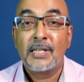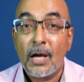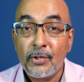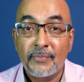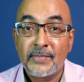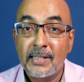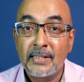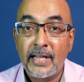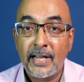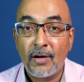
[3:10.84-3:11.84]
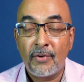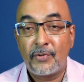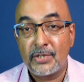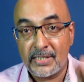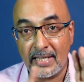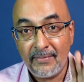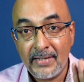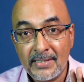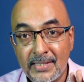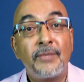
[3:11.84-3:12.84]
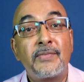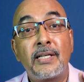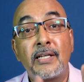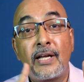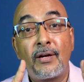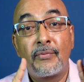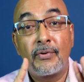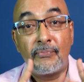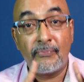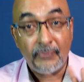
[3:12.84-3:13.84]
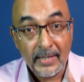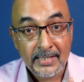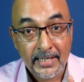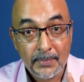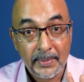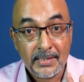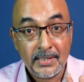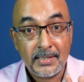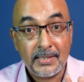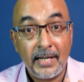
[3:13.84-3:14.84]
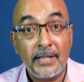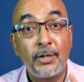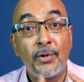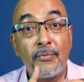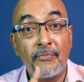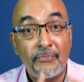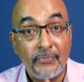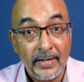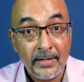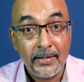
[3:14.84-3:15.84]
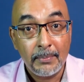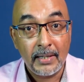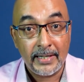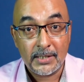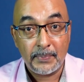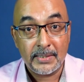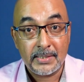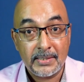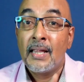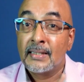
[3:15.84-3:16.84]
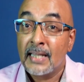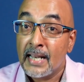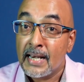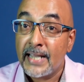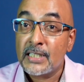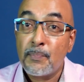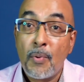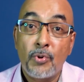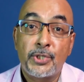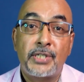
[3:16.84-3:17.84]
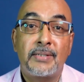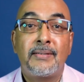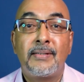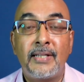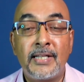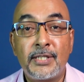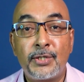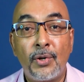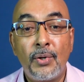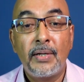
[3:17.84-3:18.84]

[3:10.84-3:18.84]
now you've taken care of your savings, you've taken care of your fixed expenses and your variable expense. Then the next portion is your